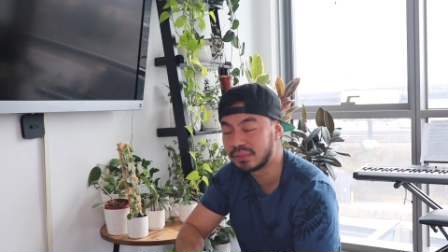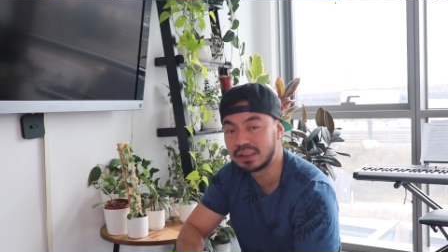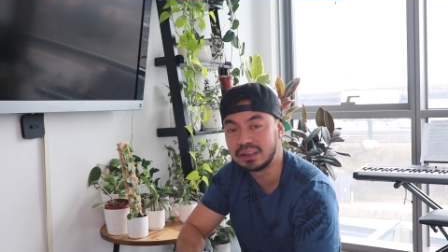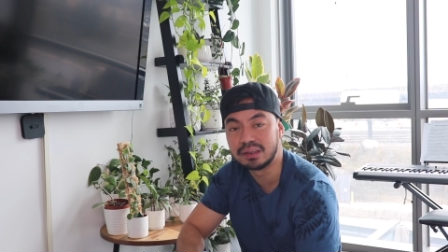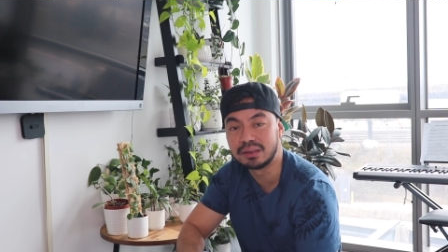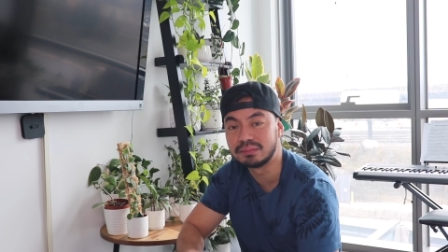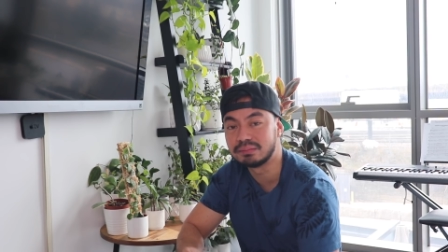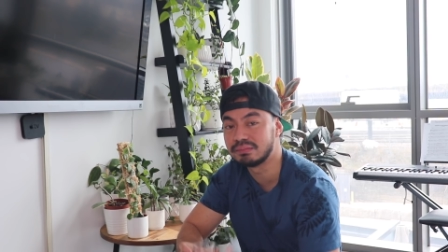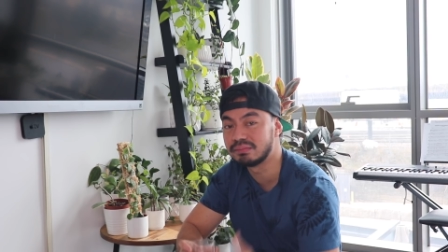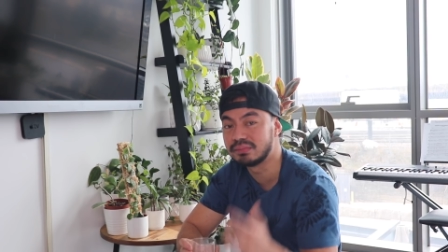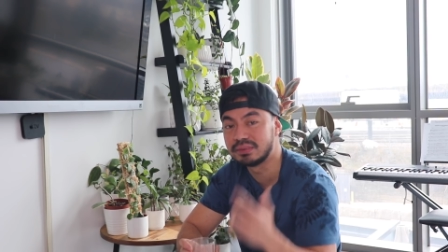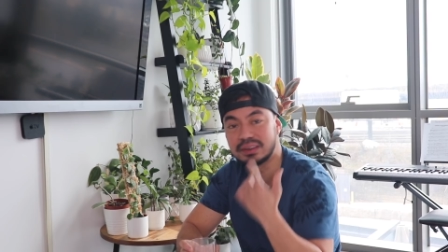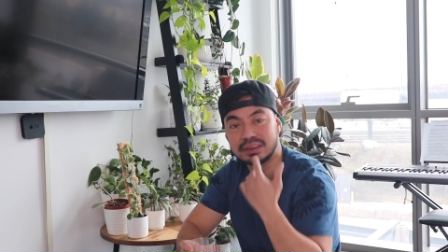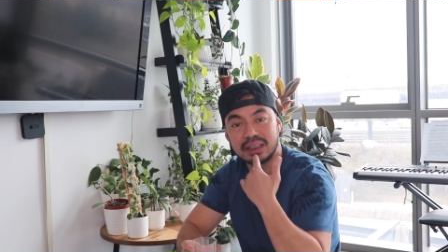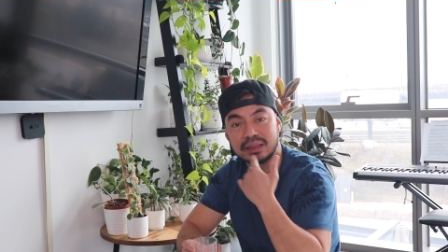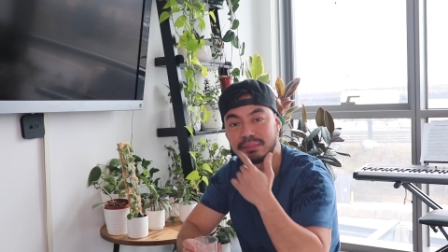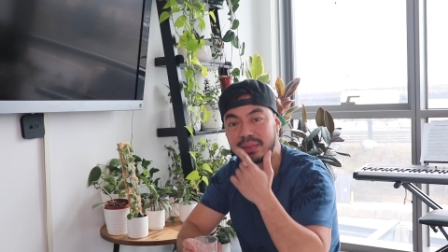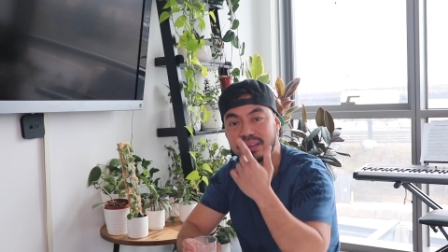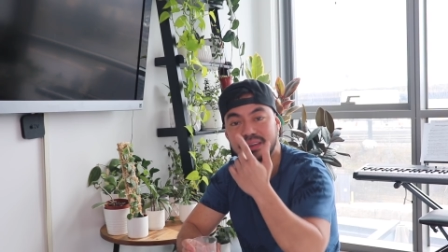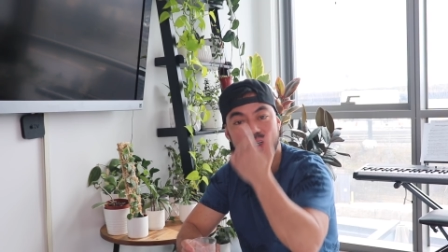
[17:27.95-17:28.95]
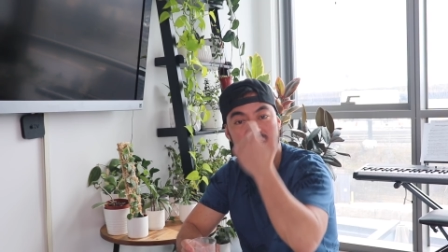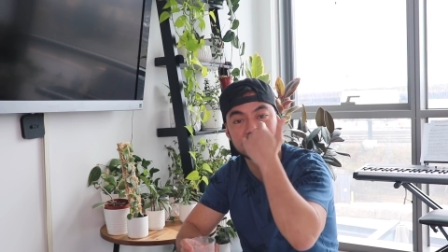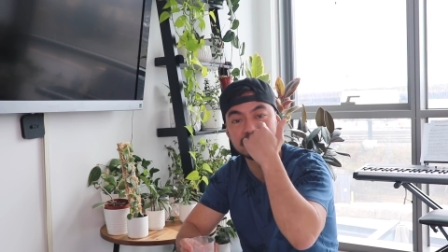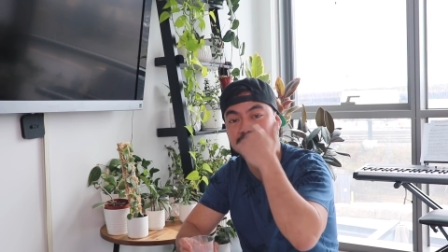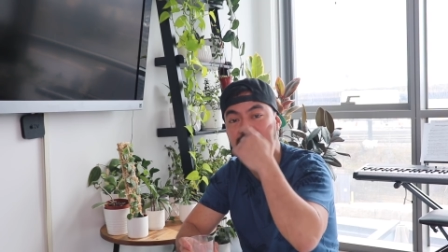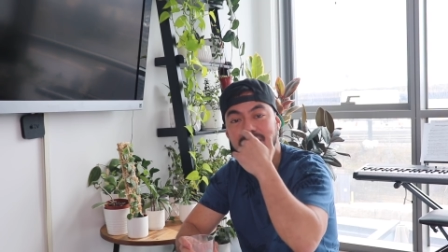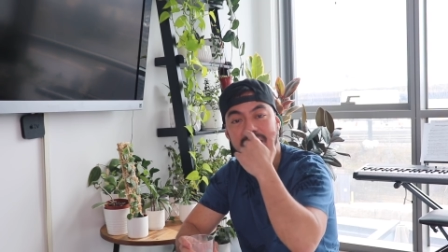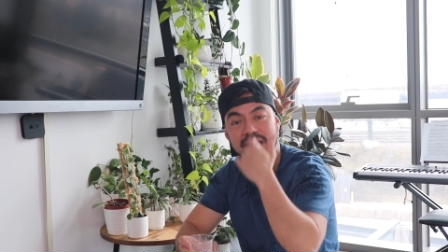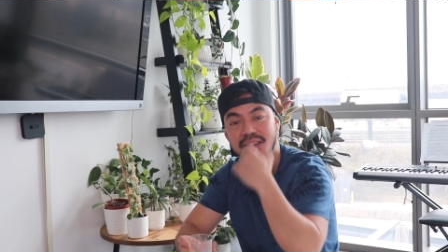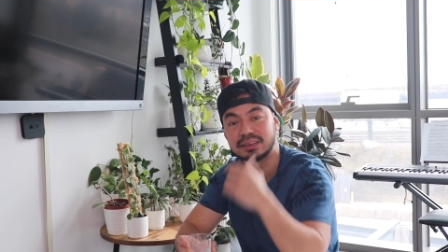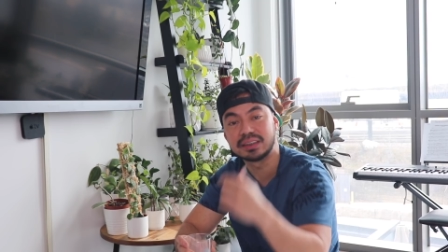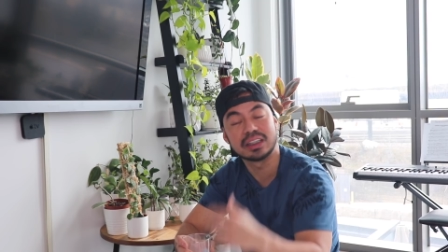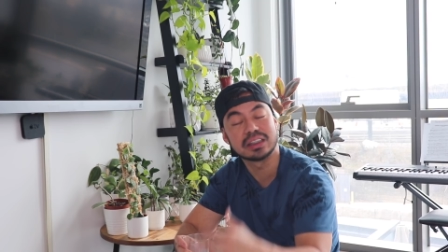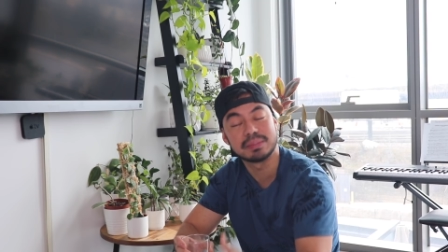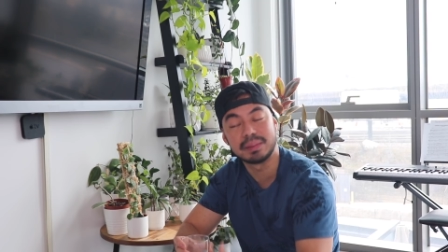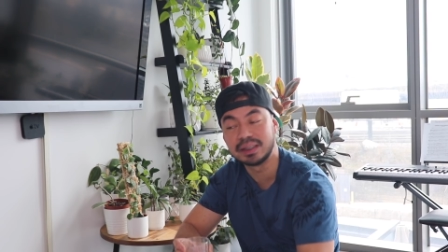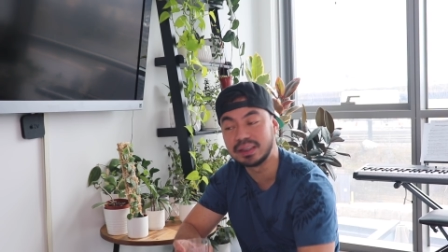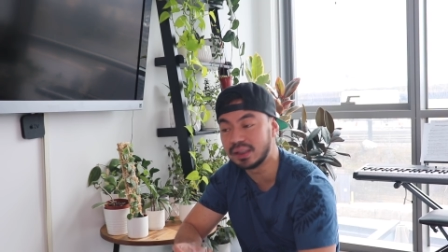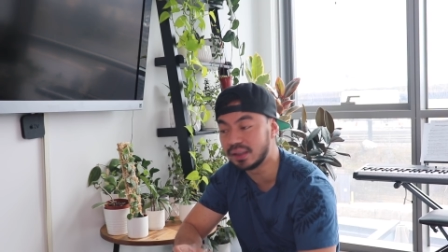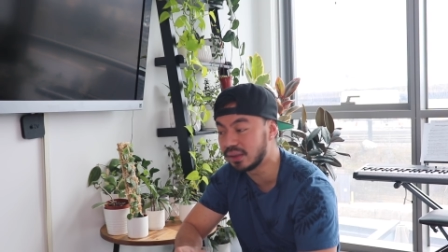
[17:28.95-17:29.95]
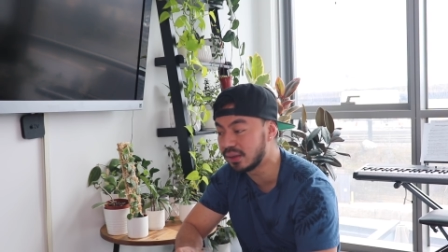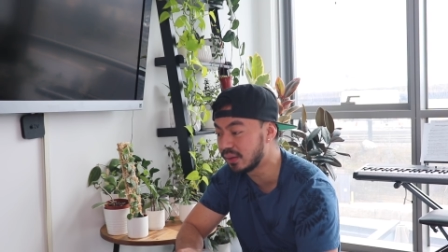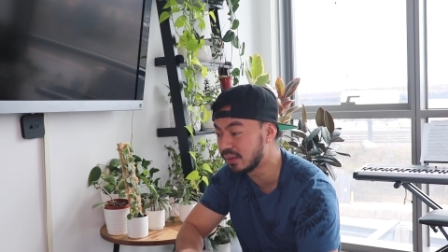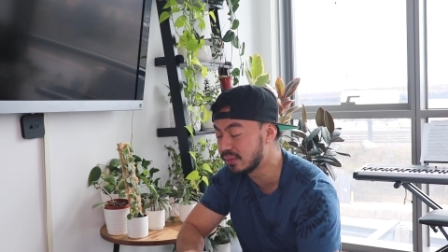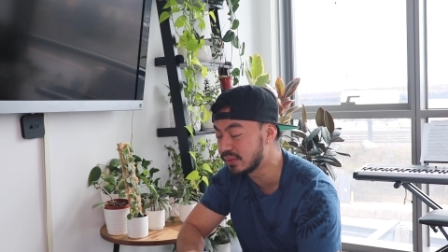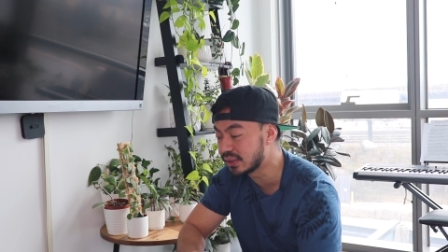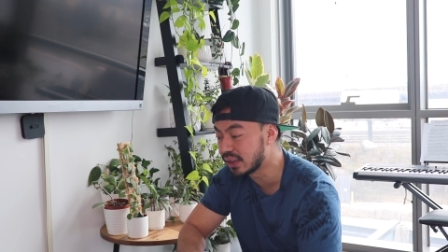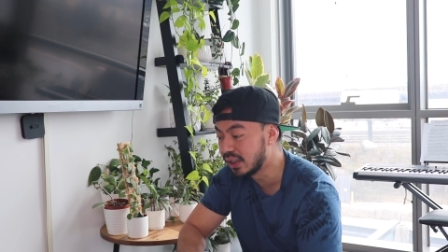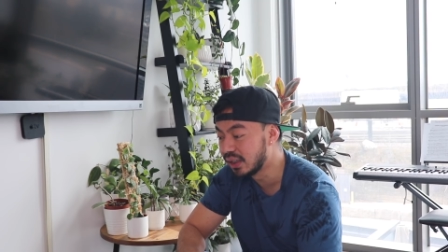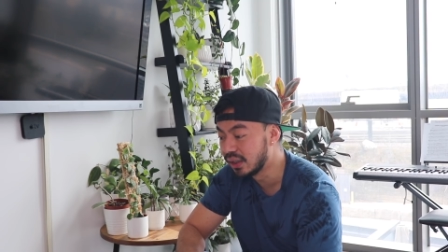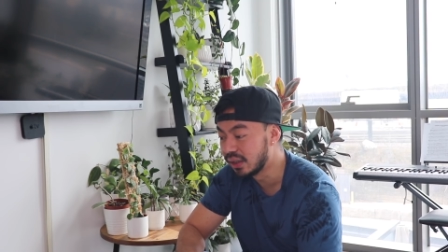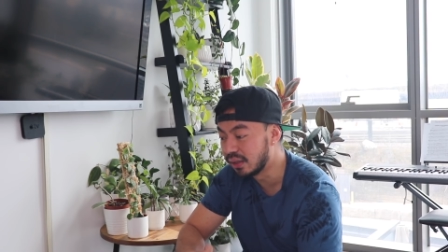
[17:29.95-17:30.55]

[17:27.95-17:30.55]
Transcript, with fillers: you know, stick my tongue and make it touch my nose,